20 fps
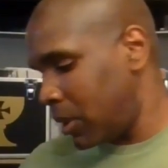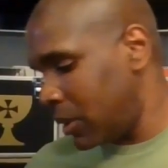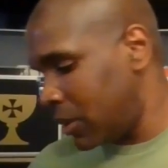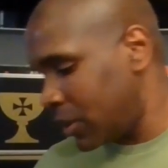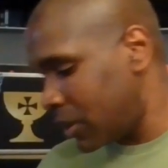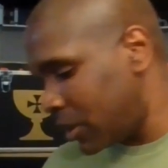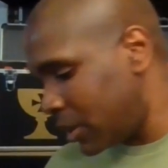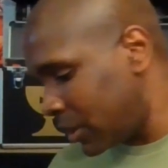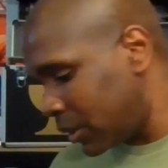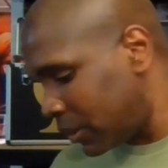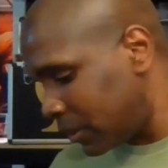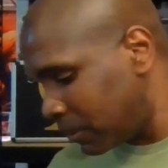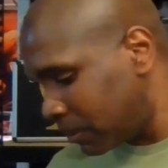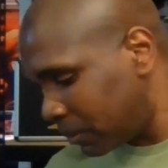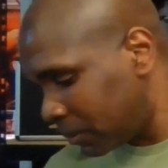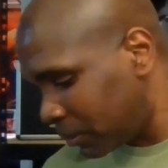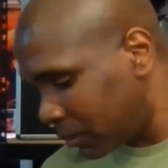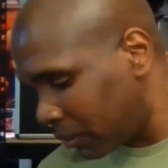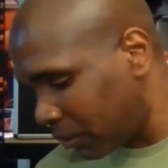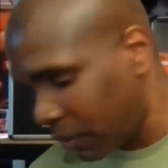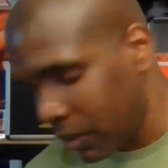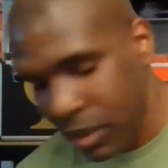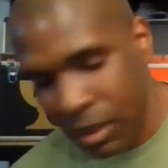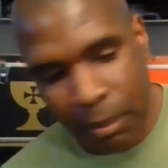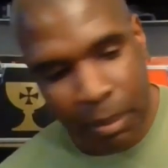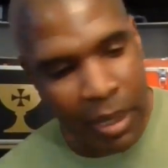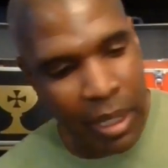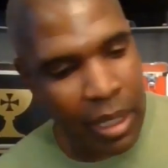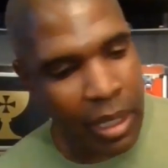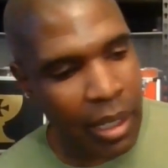piece to
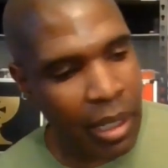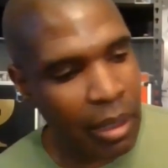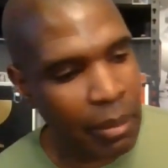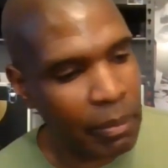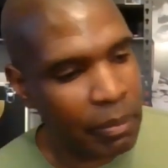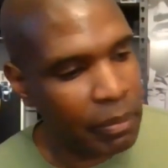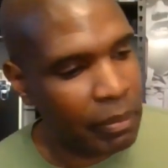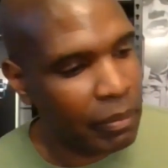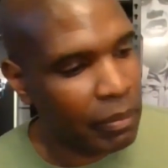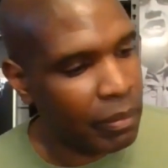pick up.